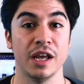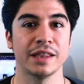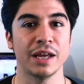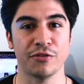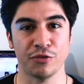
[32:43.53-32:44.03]
Get
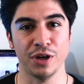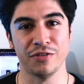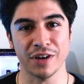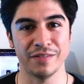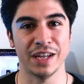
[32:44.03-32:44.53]
that free
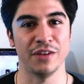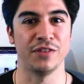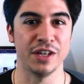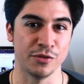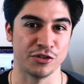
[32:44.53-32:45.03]
5-day
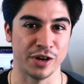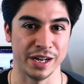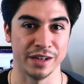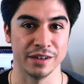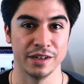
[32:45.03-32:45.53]
video training.